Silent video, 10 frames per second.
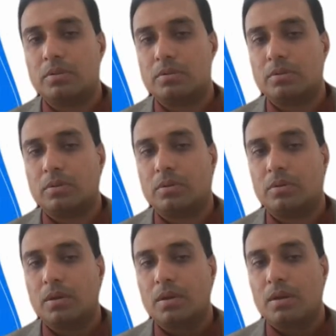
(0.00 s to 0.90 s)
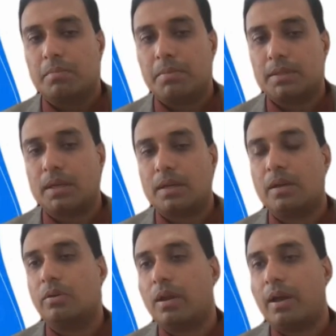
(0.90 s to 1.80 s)
So
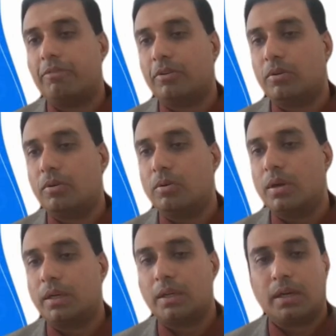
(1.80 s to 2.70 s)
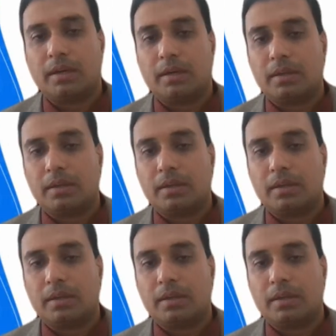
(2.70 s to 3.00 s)
basically, you'll have to go and get